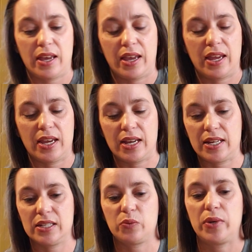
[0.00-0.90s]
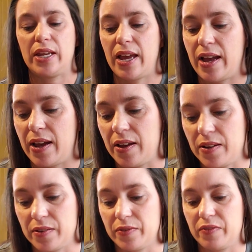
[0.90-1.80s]
and we
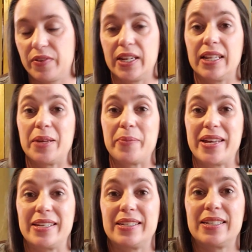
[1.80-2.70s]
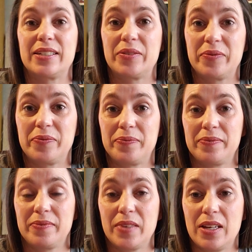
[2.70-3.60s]
have Vanilla Mint.
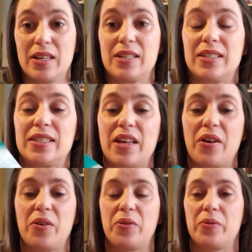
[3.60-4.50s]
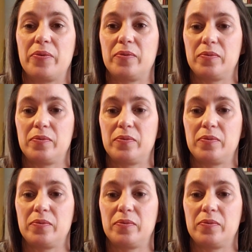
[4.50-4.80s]
So